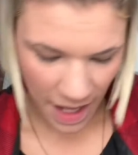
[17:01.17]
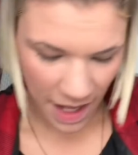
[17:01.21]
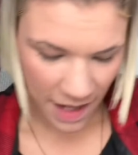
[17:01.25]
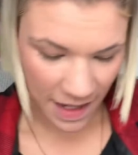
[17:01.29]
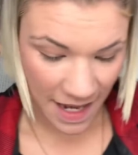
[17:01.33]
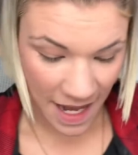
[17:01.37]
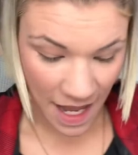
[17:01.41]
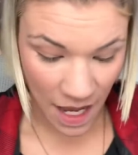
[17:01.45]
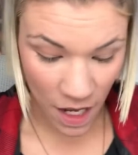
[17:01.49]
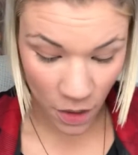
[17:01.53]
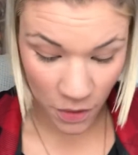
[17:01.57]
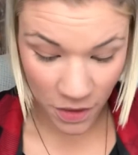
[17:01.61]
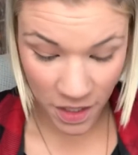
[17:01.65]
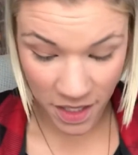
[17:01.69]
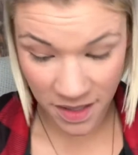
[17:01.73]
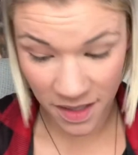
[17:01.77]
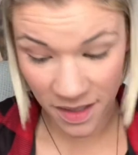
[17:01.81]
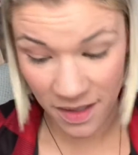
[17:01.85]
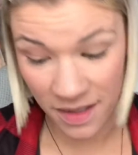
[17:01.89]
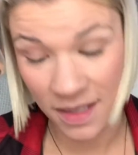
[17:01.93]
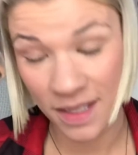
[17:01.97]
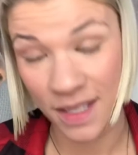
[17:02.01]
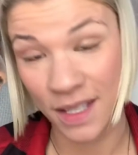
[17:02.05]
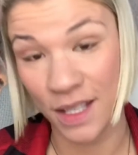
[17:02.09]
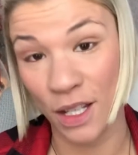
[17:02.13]
Now, this is
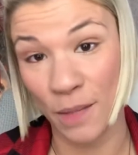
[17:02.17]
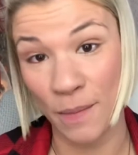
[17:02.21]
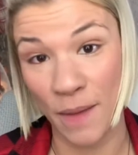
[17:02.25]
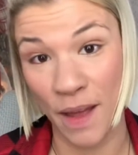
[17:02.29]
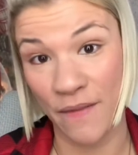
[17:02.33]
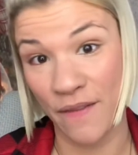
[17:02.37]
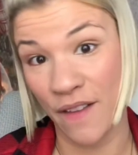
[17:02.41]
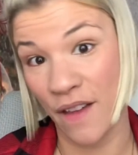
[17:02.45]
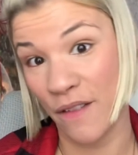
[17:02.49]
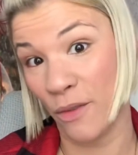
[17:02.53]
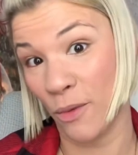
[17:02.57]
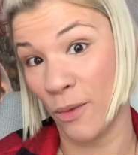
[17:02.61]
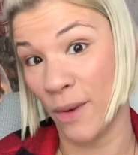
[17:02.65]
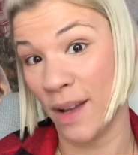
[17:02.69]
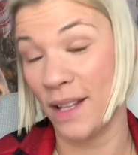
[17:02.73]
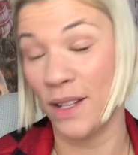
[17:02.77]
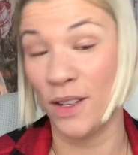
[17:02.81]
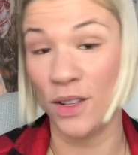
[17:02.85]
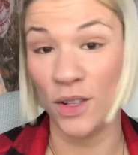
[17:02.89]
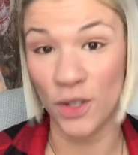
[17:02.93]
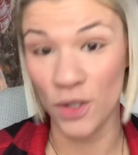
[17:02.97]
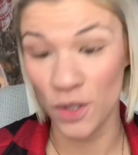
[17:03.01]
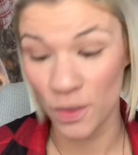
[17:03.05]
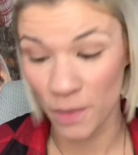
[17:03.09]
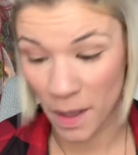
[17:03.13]
still my favorite way to
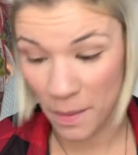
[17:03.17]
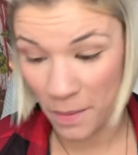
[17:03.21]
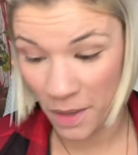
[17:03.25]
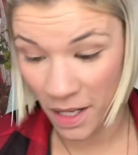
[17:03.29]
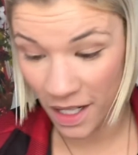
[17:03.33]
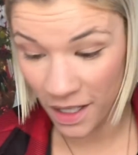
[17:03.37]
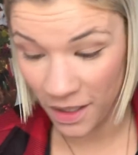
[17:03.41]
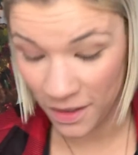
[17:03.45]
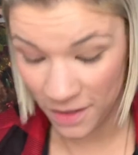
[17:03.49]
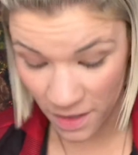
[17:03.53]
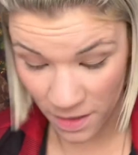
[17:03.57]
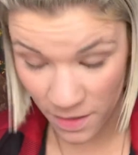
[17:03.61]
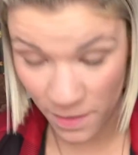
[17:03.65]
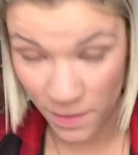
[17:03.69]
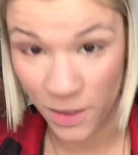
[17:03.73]
do my brows. It's with